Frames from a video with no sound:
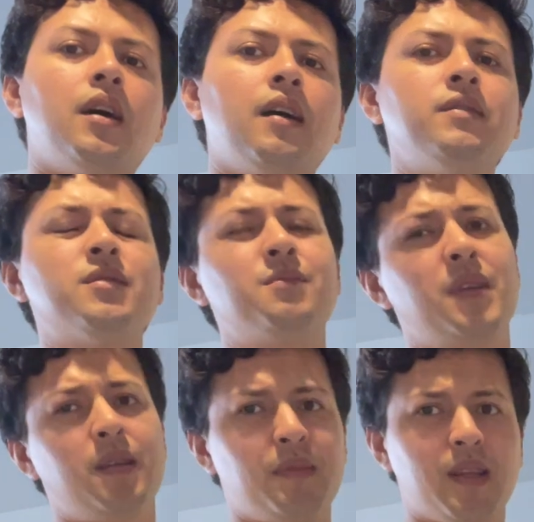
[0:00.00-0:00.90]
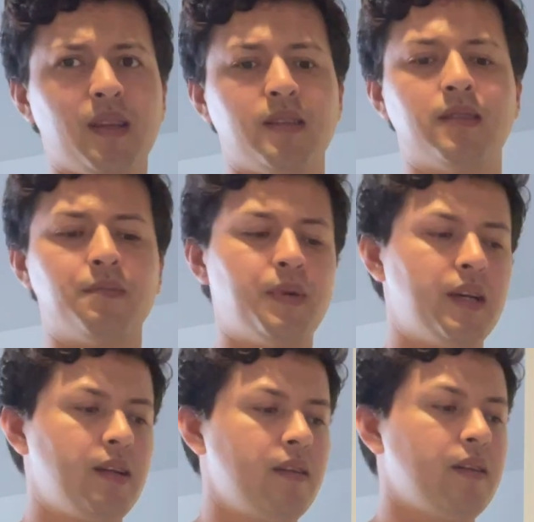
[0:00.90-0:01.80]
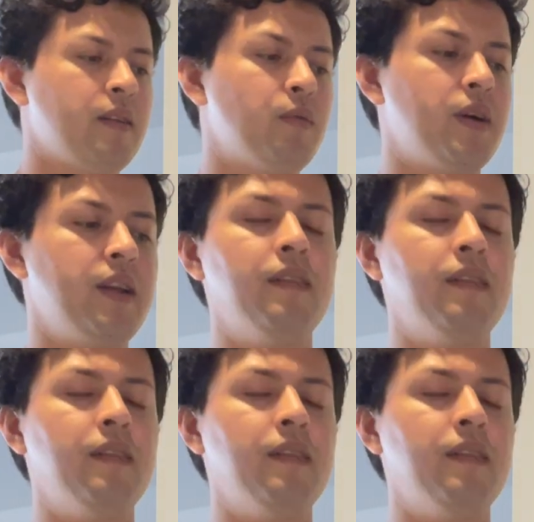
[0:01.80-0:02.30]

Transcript: used many methods, but the one I